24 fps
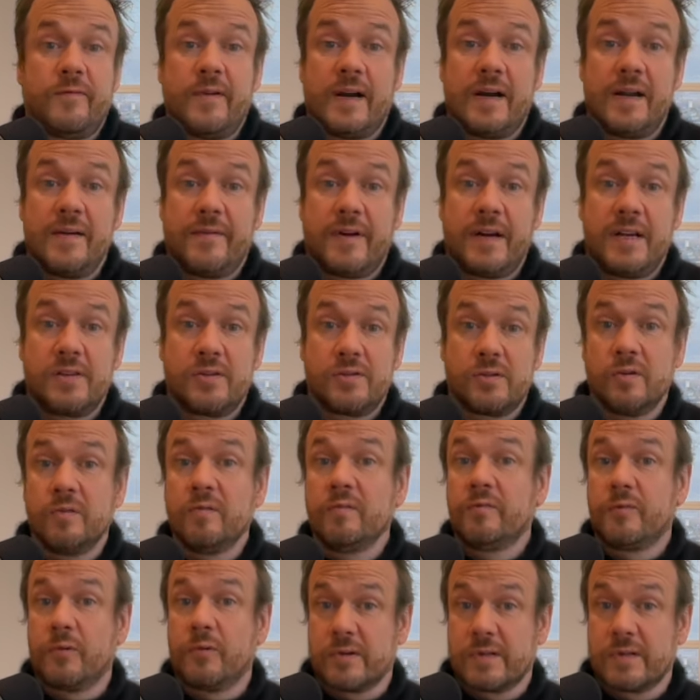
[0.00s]
very, very soon,
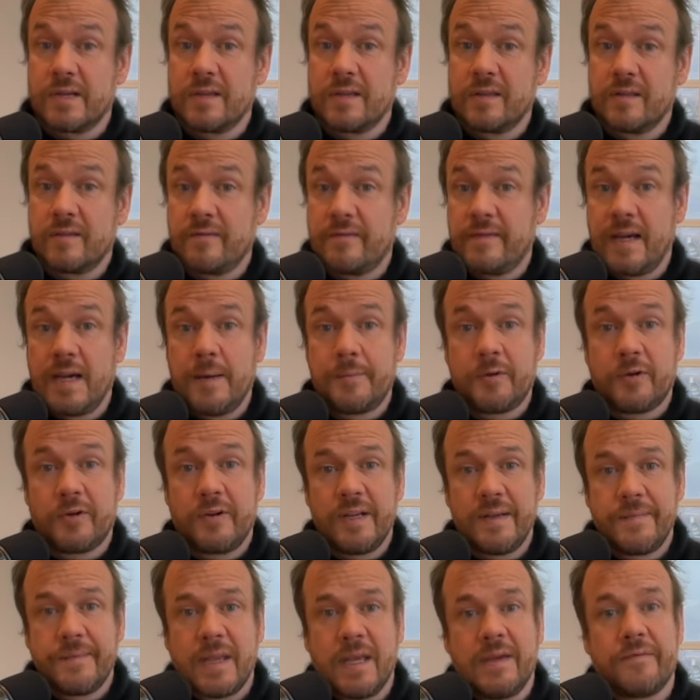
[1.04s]
14th of
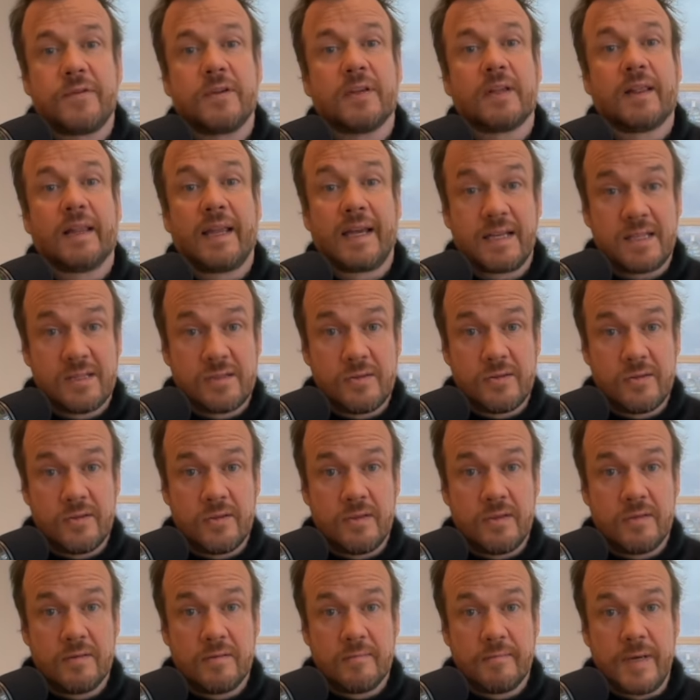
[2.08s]
February. If you'd like
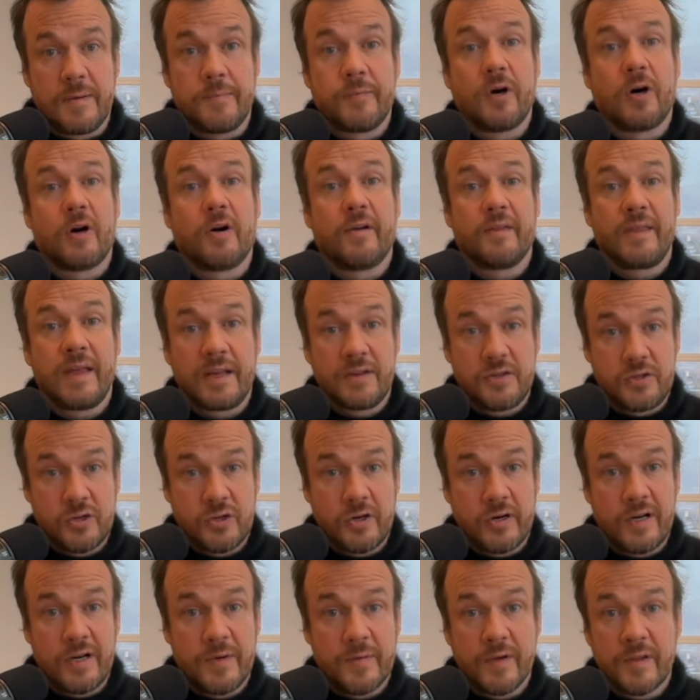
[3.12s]
to be part of that
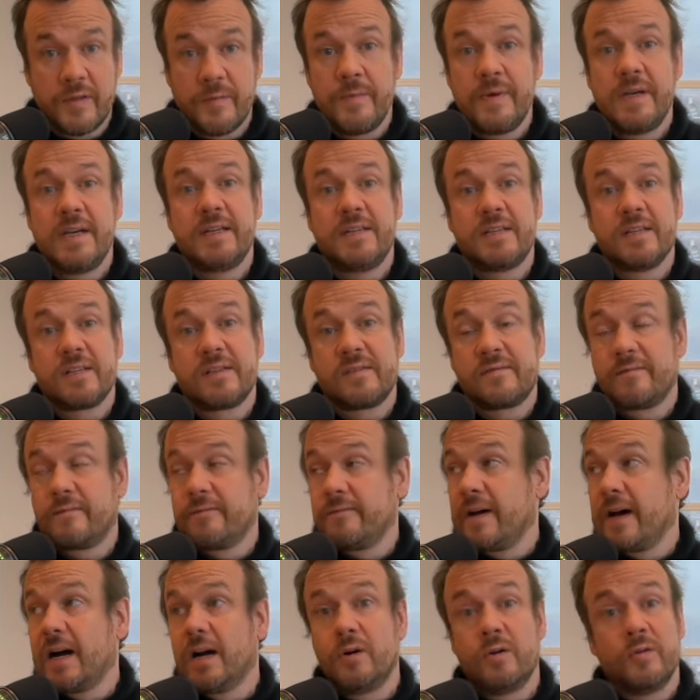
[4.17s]
journey with me, just
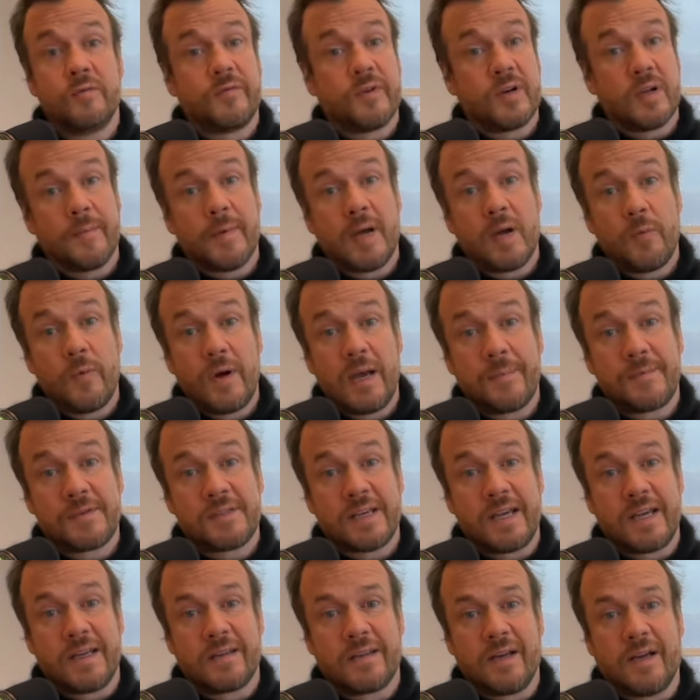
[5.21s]
fire over to my
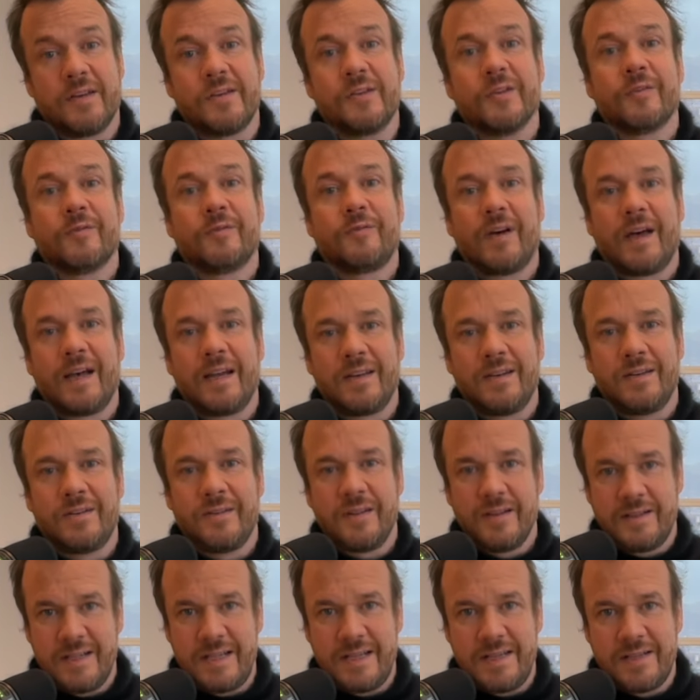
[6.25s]
website and you'll find
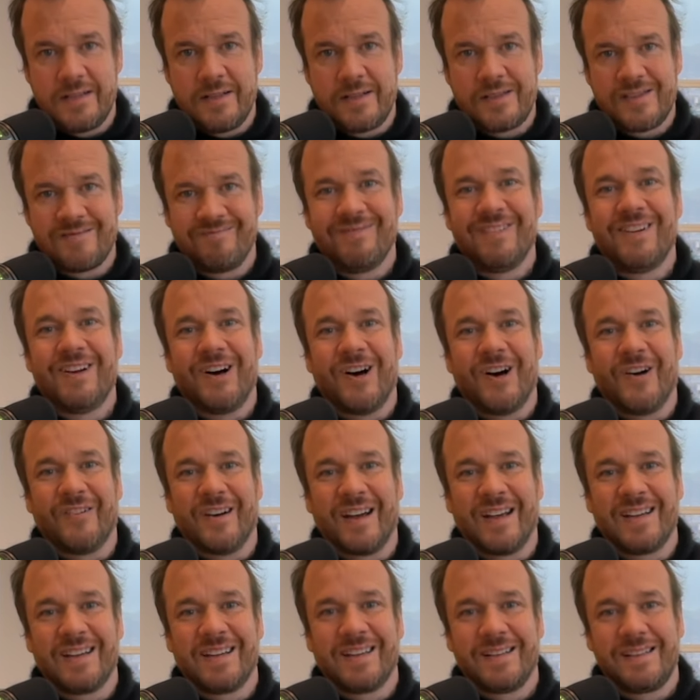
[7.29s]
the details. All
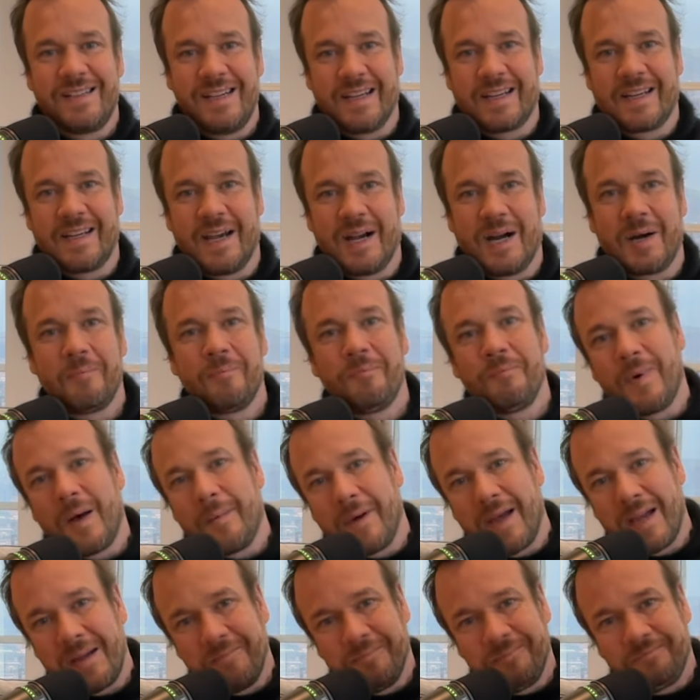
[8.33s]
right, take care.
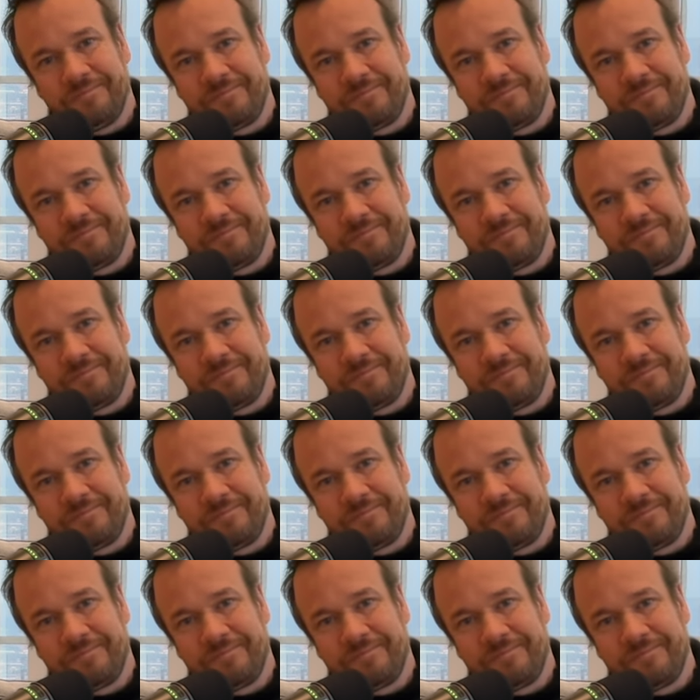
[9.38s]
Bye-bye.